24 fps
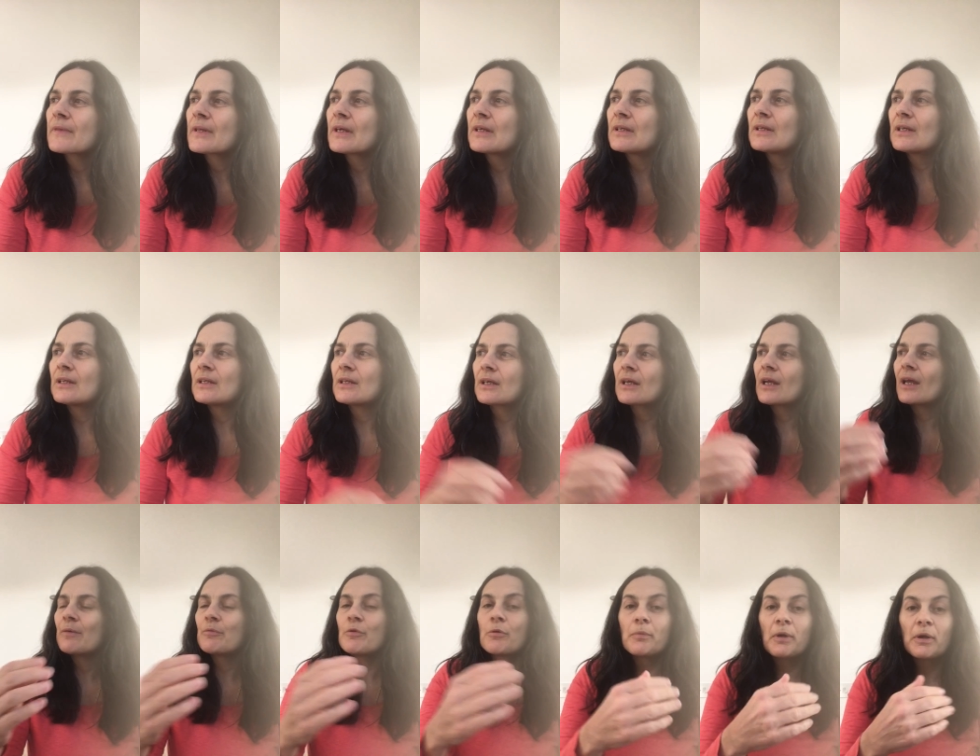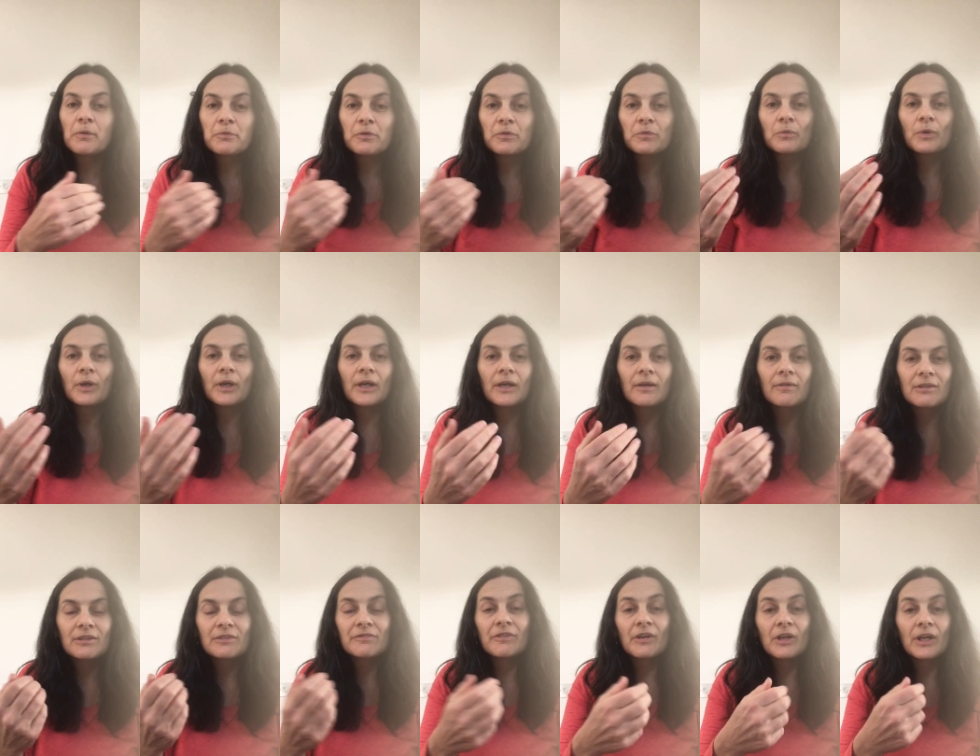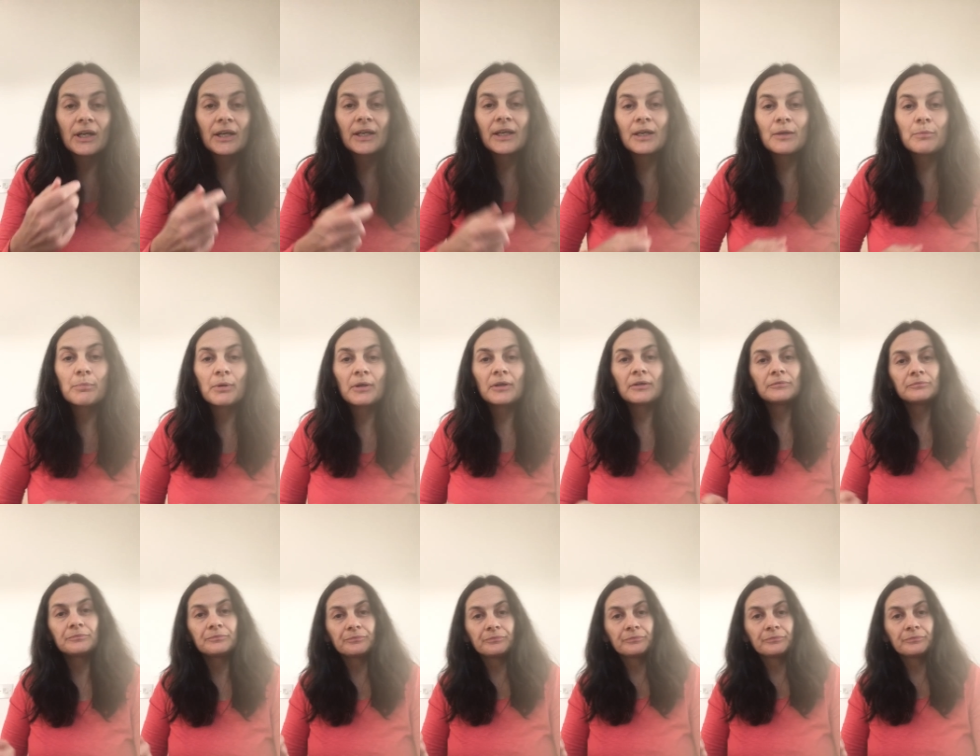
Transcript: And then there came a moment where, as firekeeper,